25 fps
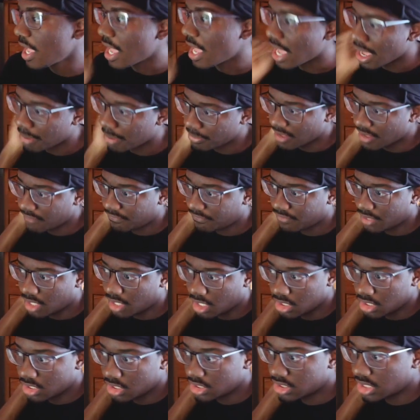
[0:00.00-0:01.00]
I'm not
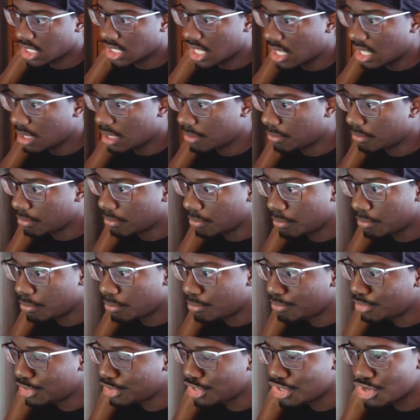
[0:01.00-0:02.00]
flawless.
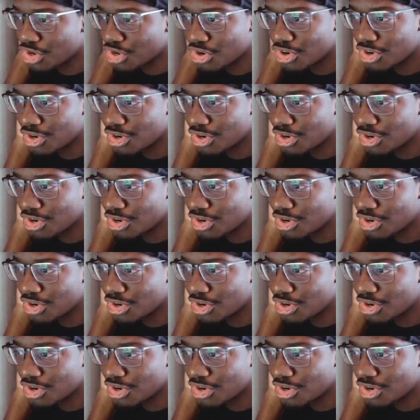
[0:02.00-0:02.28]
Pierre.